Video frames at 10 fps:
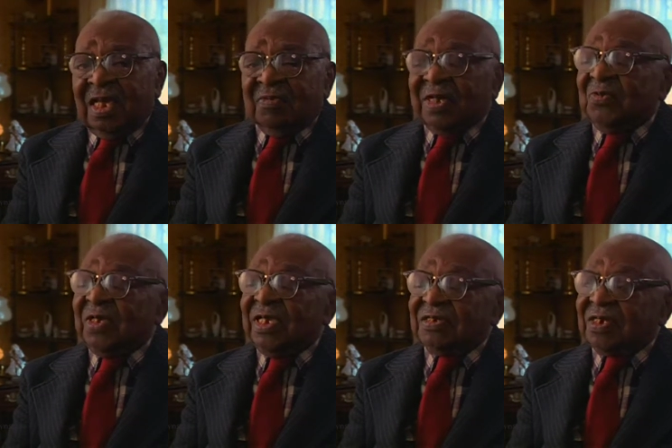But
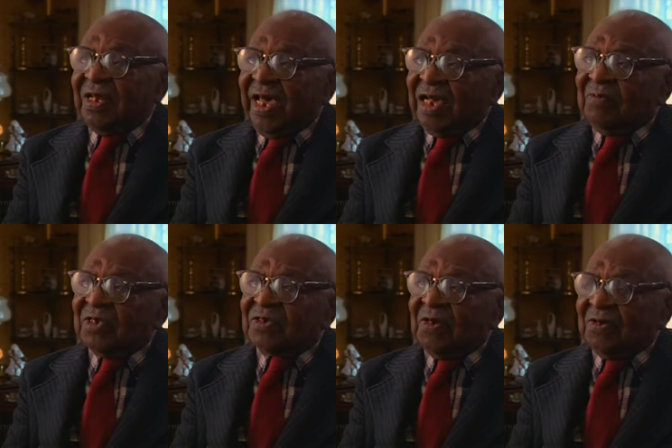he's a likable
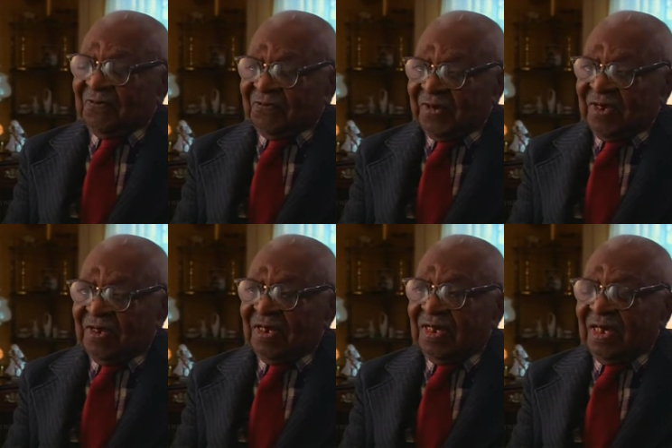sort of
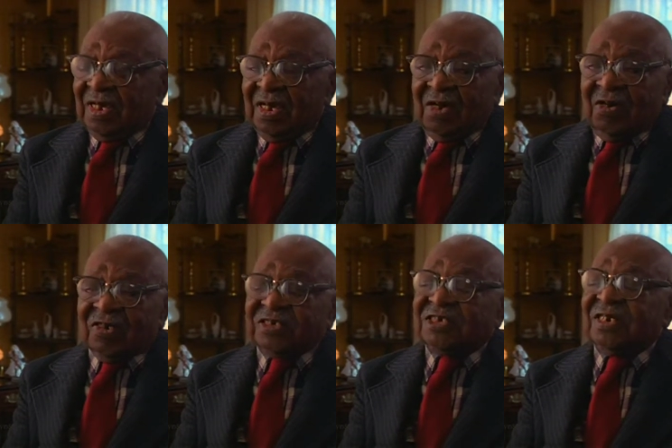fella.
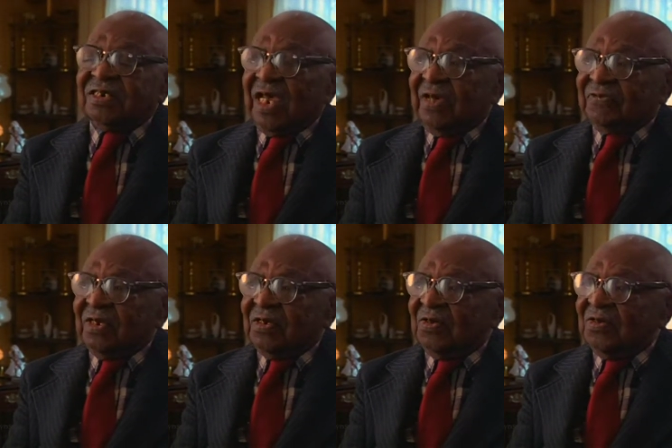On Sunday
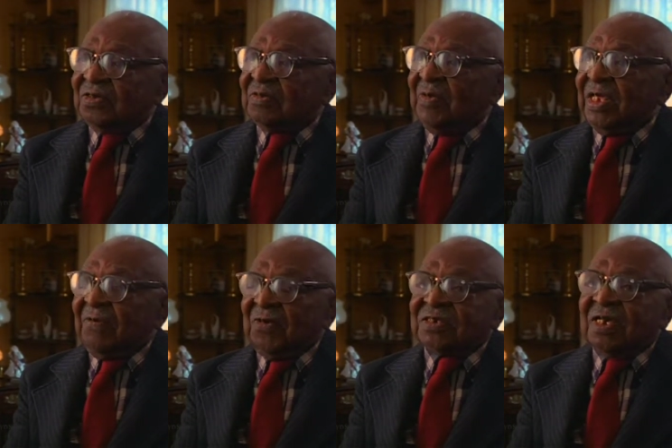afternoons, many
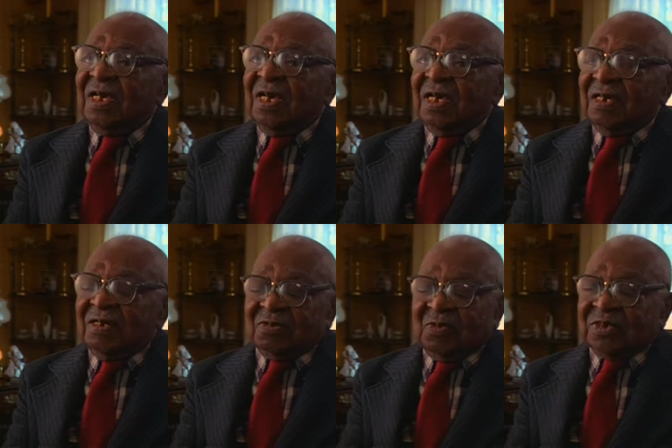of us
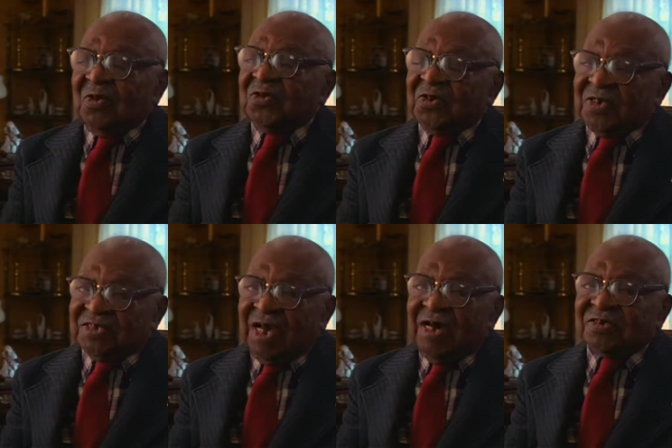uh, would go to his
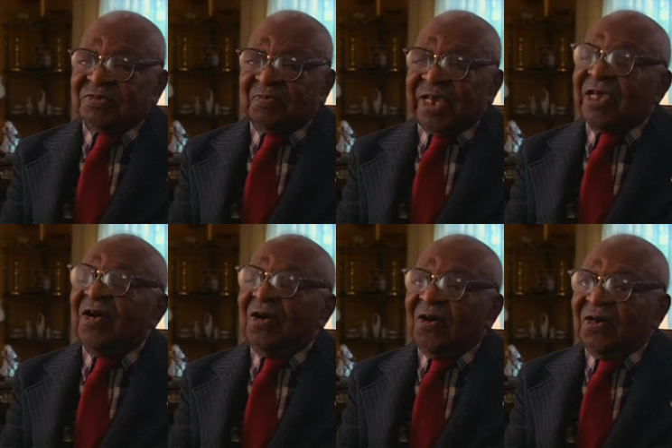house and play
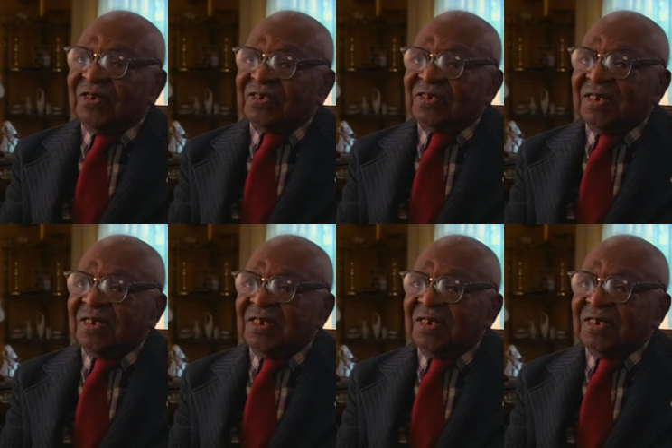cards.